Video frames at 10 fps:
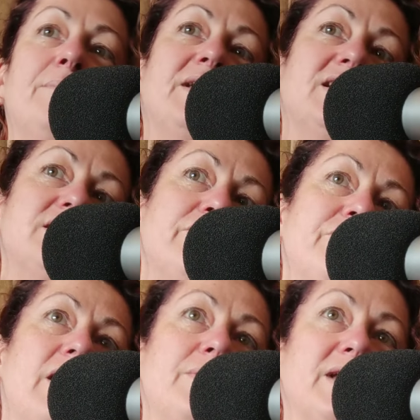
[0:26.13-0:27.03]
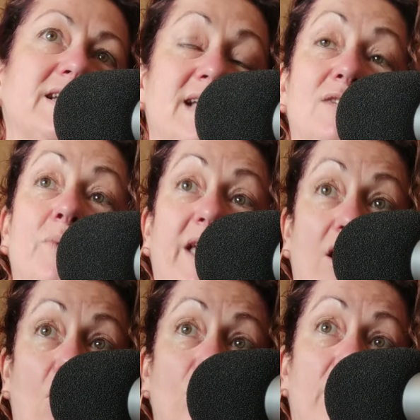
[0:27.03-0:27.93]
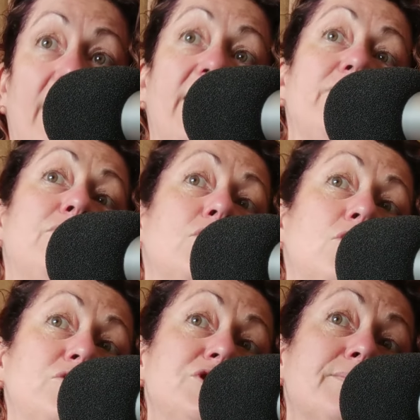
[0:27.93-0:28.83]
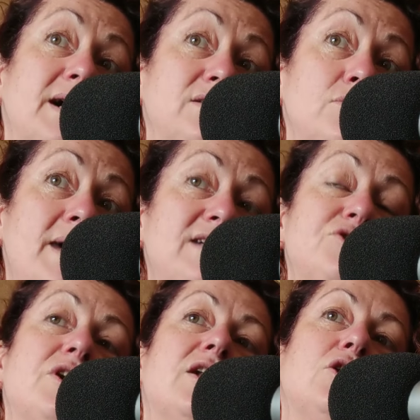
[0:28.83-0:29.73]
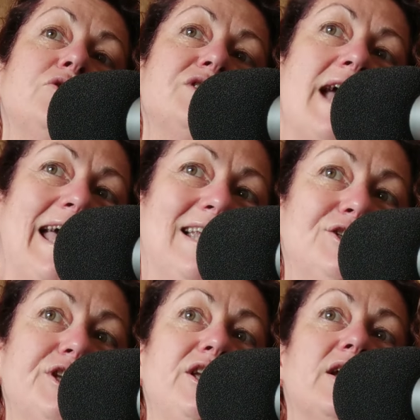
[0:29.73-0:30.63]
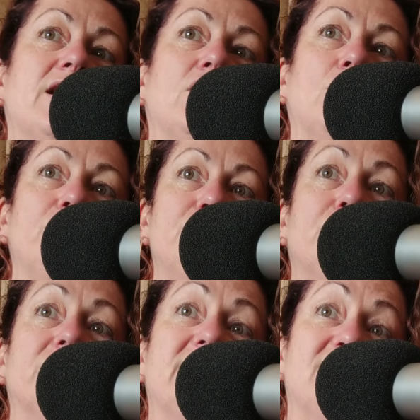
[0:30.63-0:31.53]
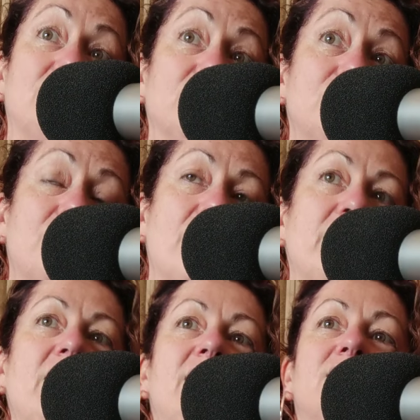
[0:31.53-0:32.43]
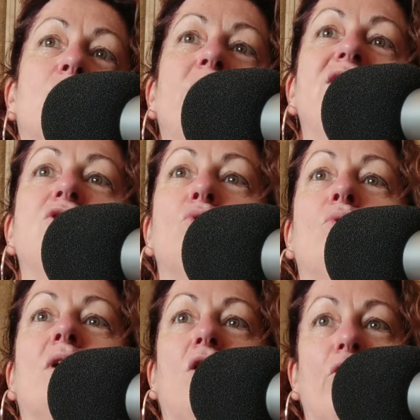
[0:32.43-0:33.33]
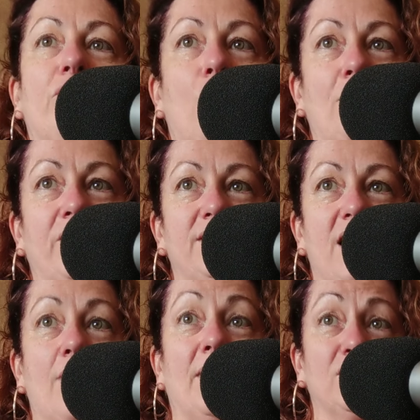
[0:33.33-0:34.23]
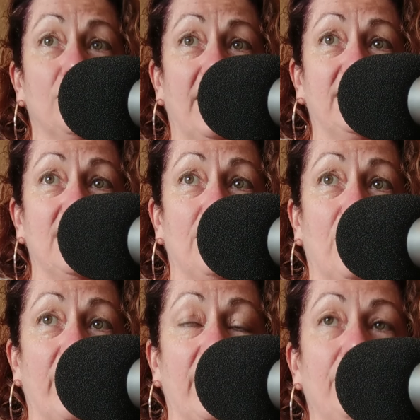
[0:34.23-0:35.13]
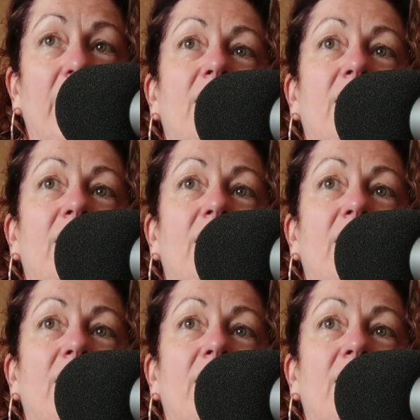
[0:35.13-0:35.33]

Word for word: Because if because as we get older, if you lose your muscle mass, you're going to lose your energy, you're going to lose your testosterone. So we store a lot of hormones in our muscle mass in the body.